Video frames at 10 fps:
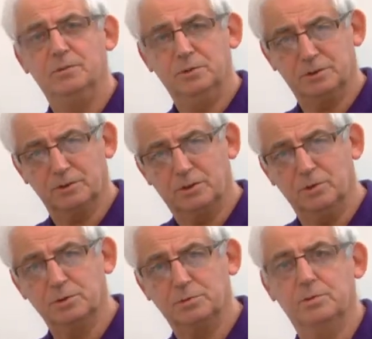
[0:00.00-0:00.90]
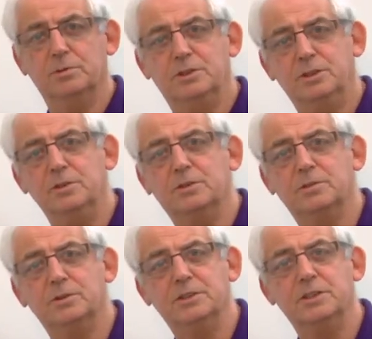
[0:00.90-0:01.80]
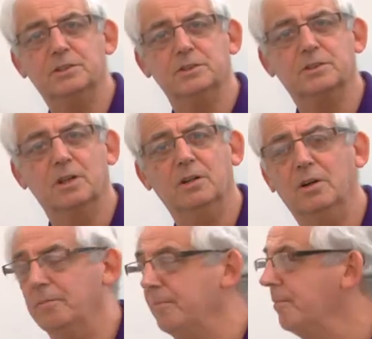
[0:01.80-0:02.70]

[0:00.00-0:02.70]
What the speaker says: which of course will reduce the resistance a lot.